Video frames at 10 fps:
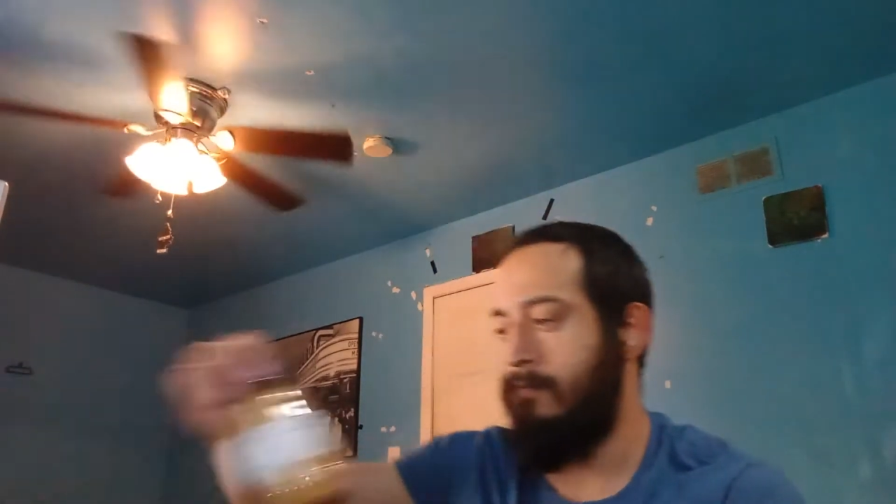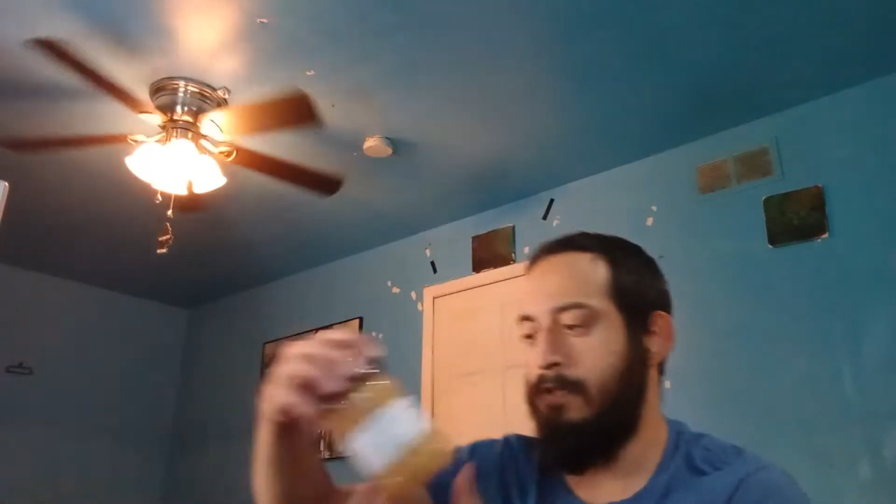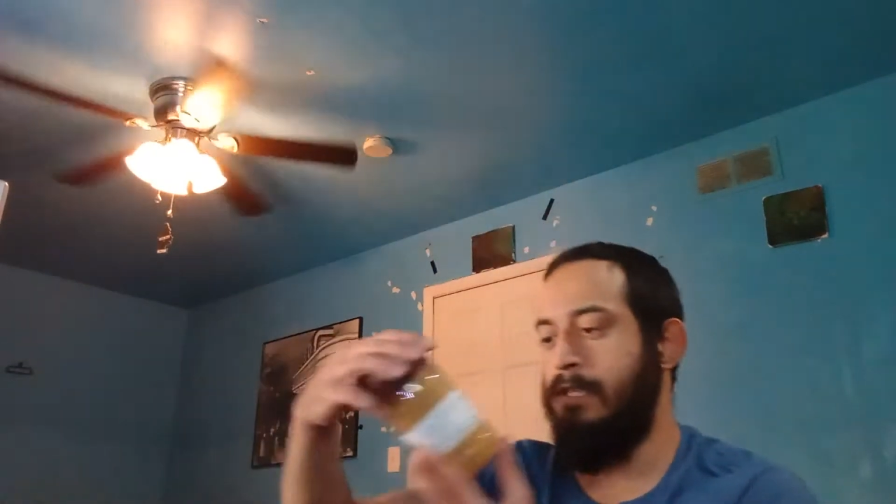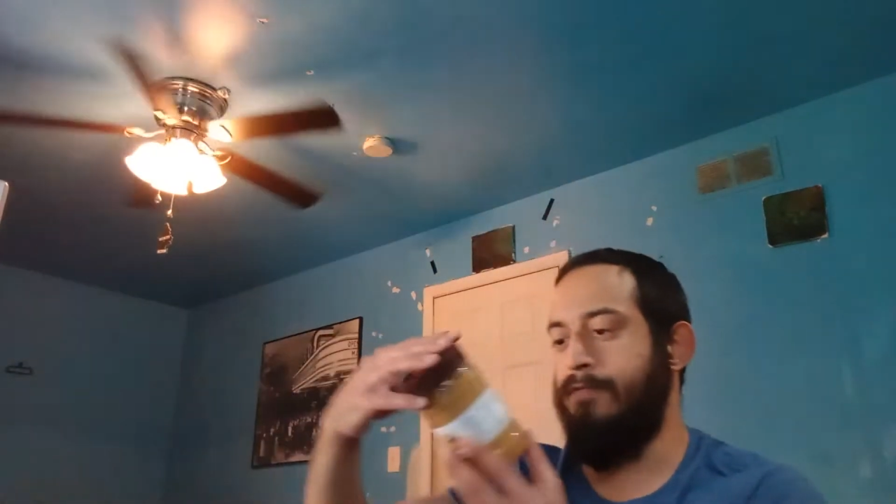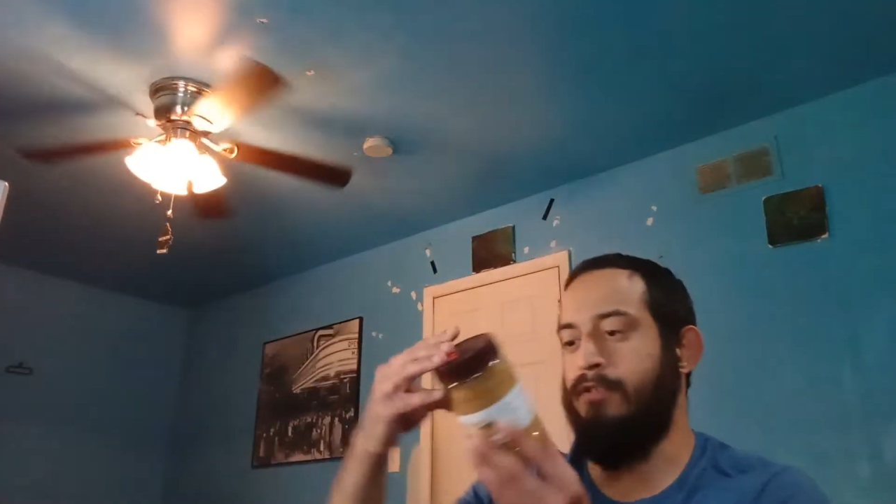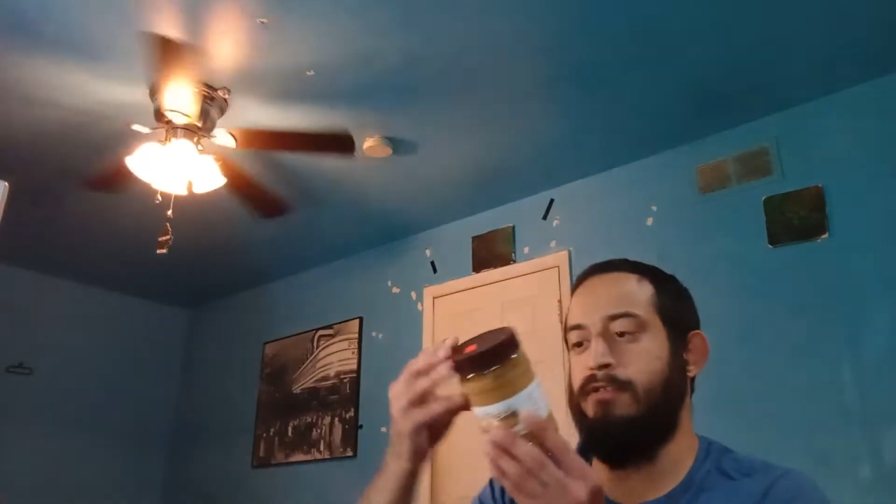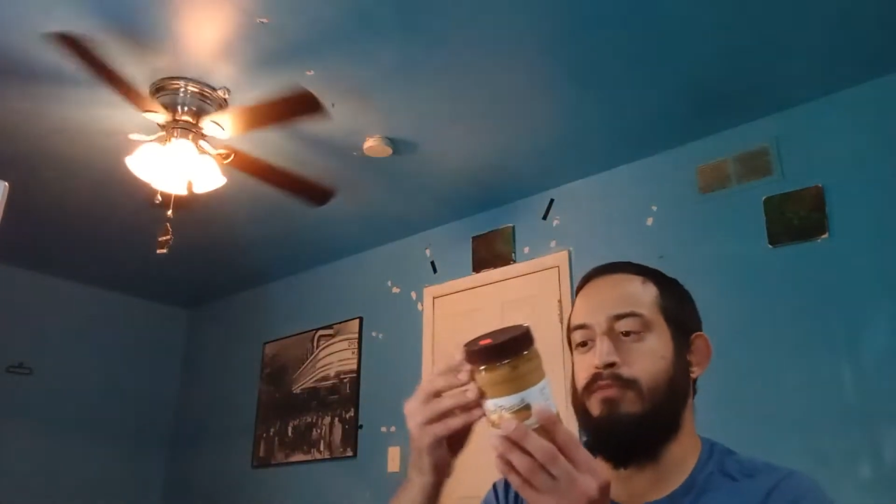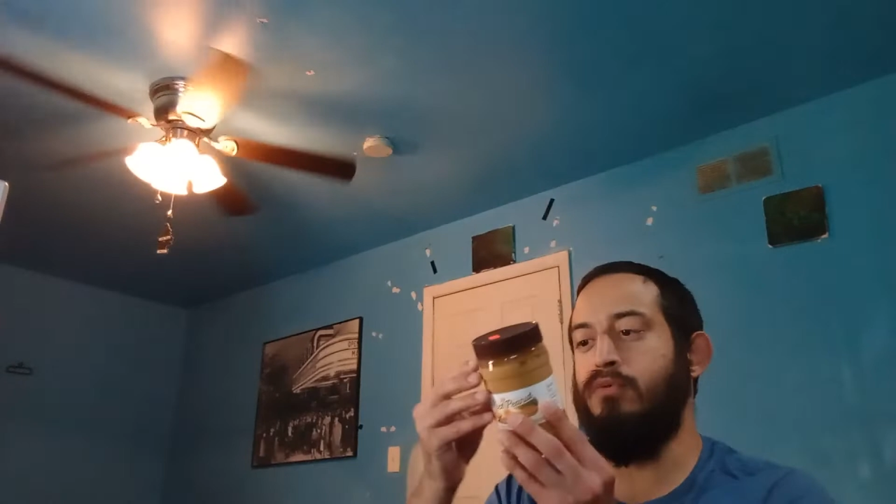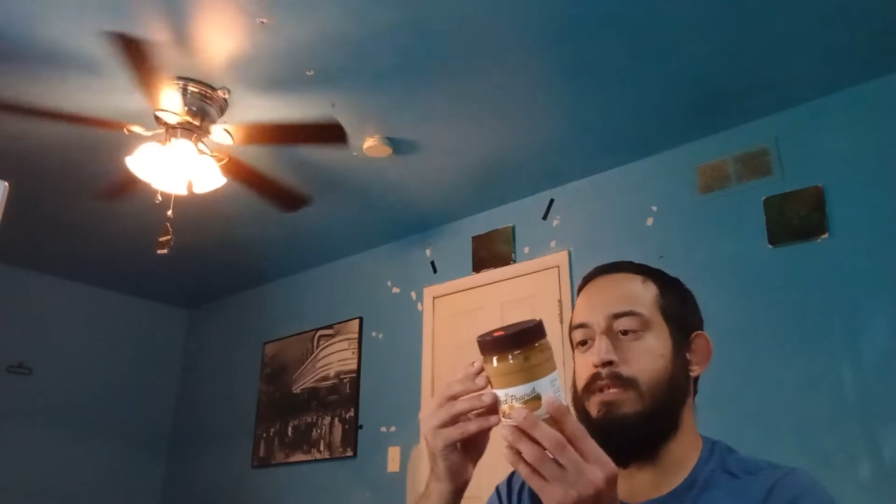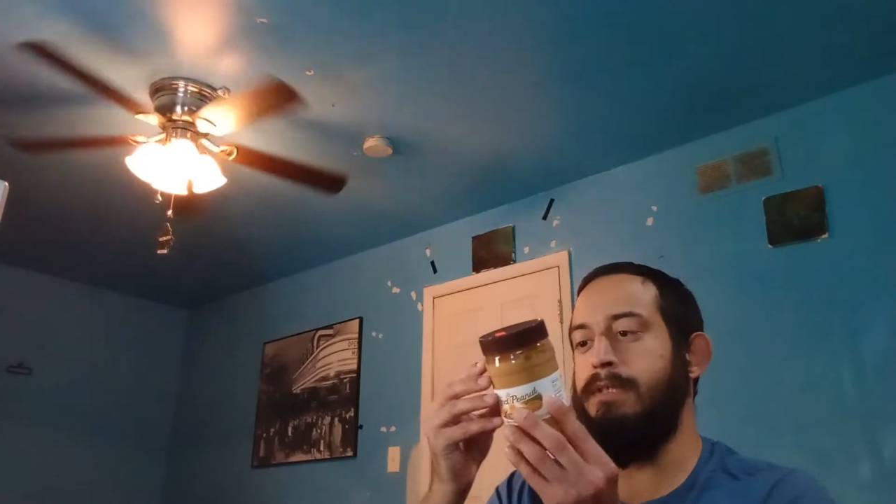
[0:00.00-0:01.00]
the difference
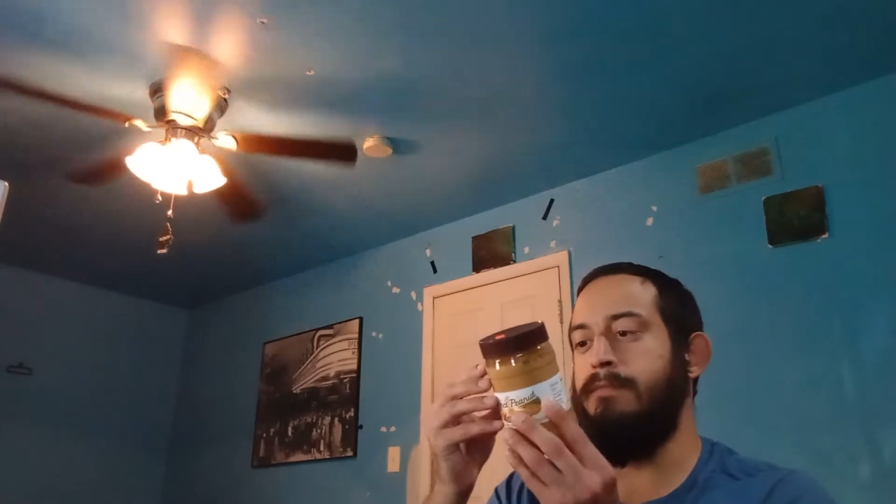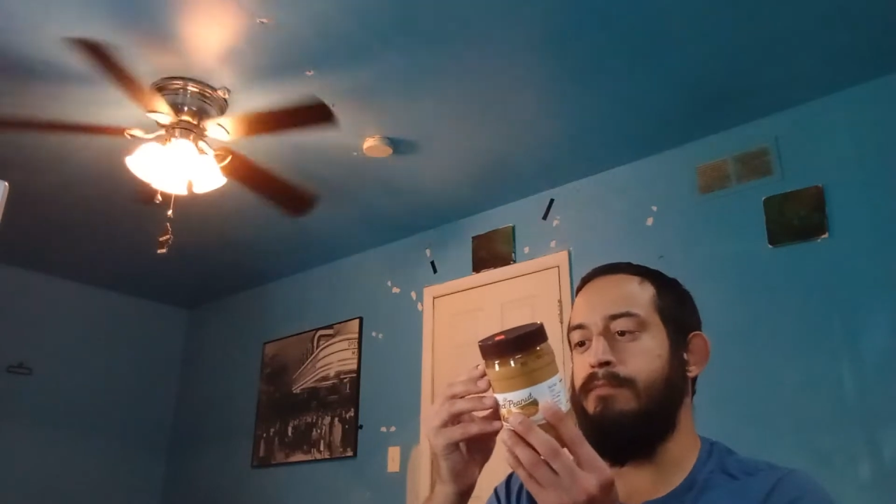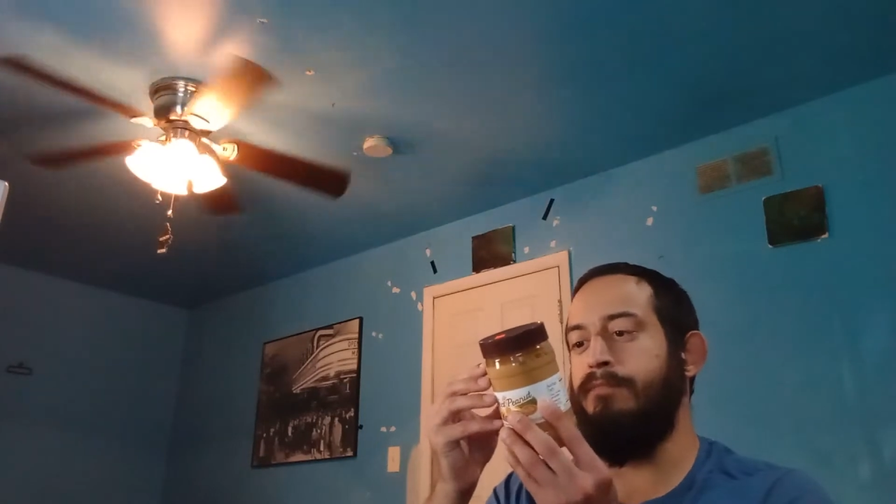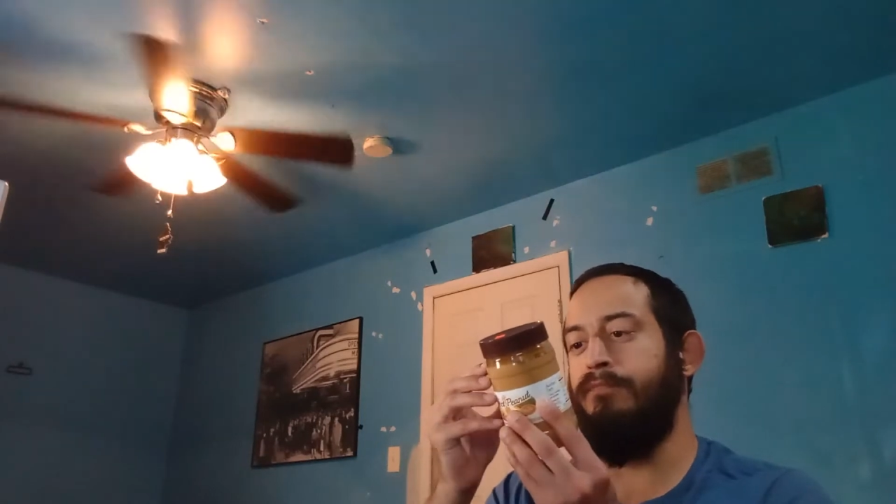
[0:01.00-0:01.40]
between,